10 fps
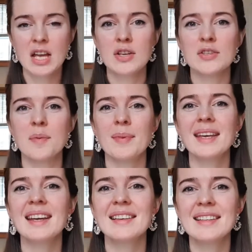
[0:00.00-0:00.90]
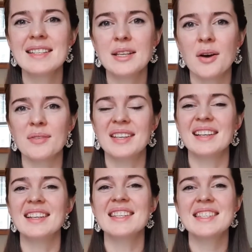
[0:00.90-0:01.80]
So make a list of at
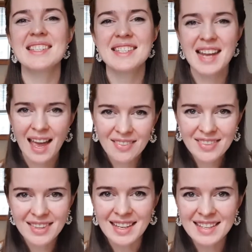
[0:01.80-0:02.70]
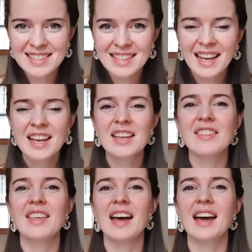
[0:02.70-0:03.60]
least 10 things
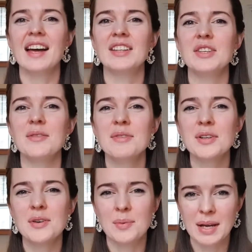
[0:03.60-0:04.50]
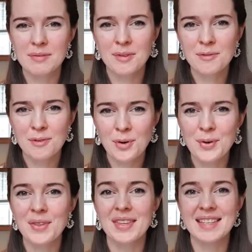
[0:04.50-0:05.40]
that you feel grateful
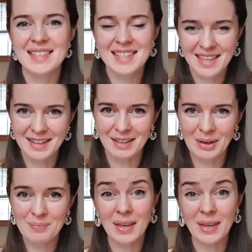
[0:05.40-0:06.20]
for this year,